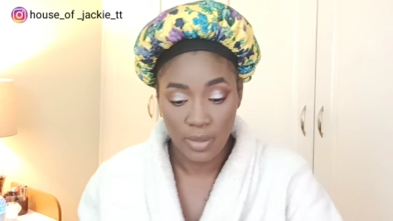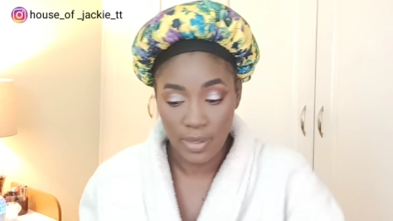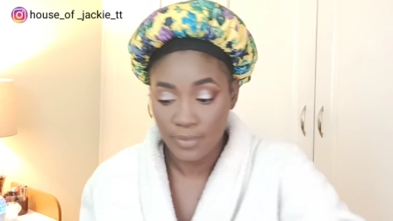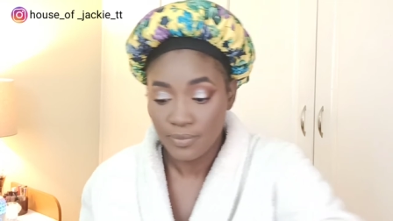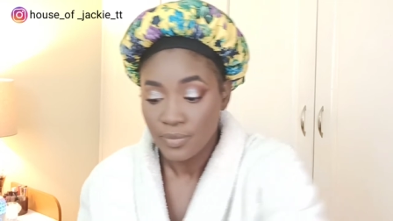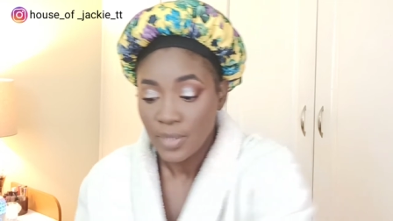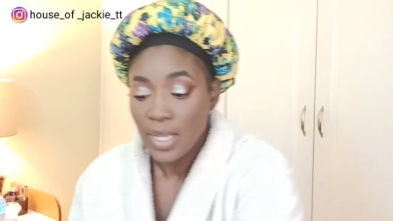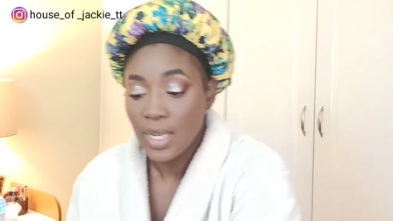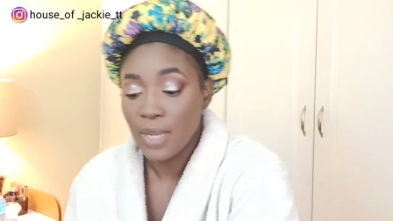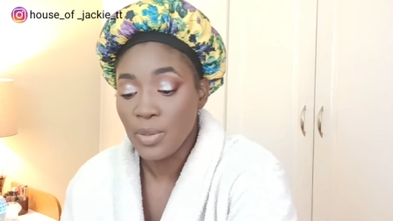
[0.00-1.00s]
right
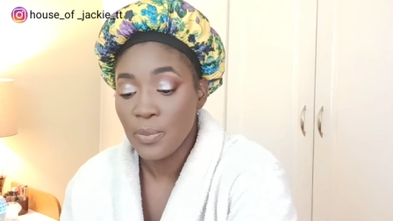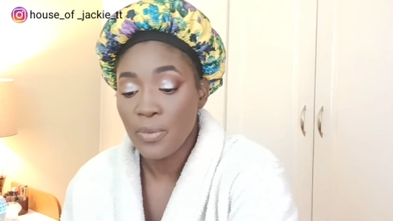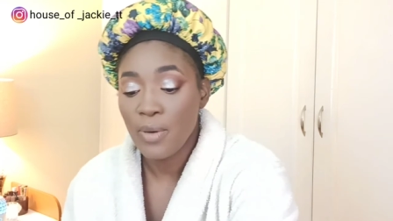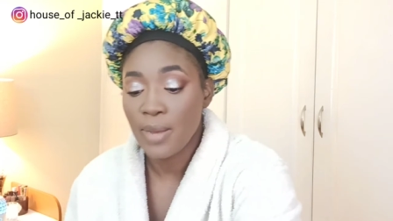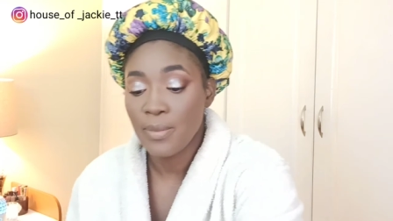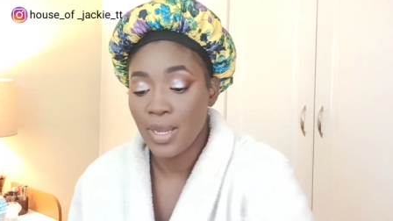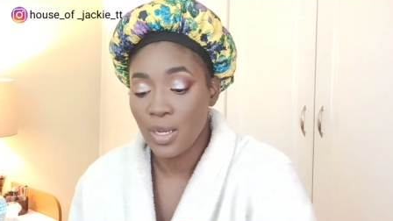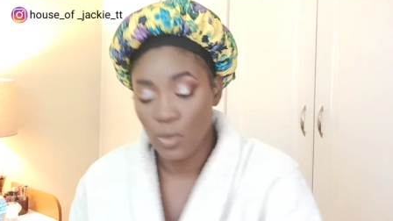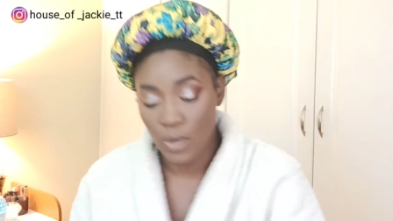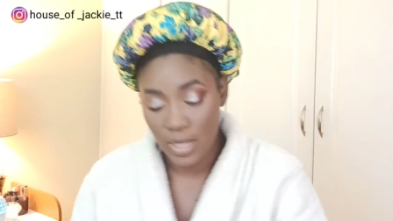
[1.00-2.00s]
let me prime
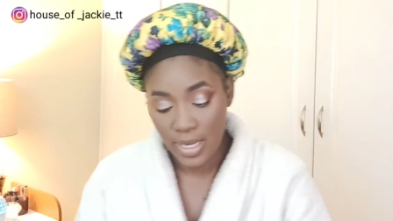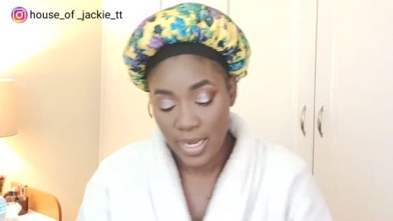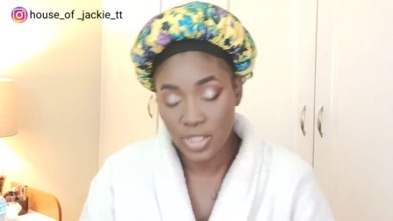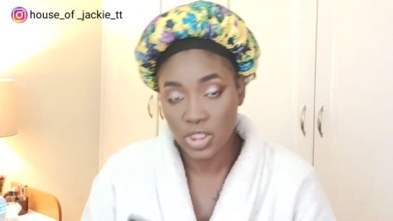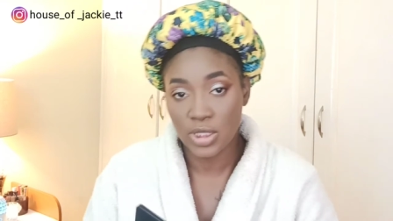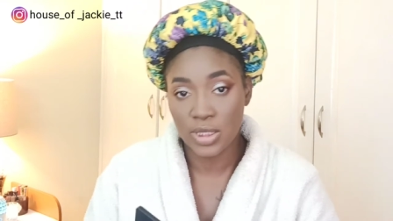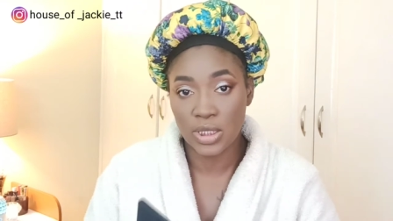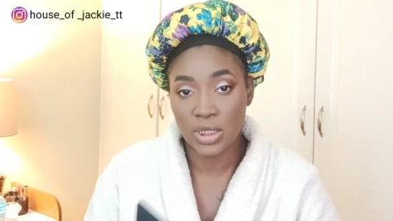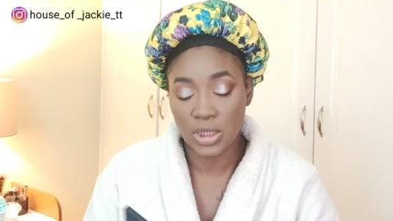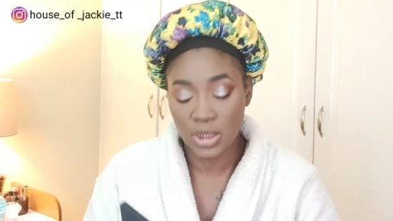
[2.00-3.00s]
my lower
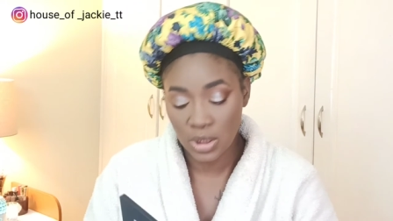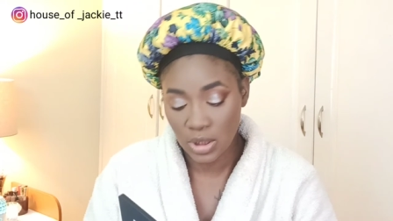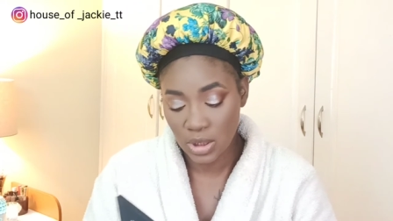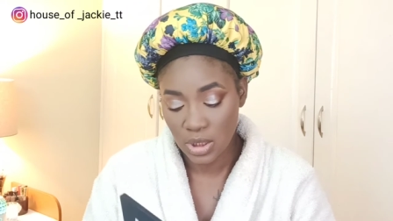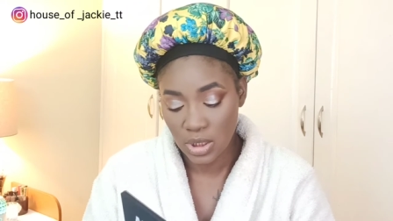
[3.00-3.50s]
lashes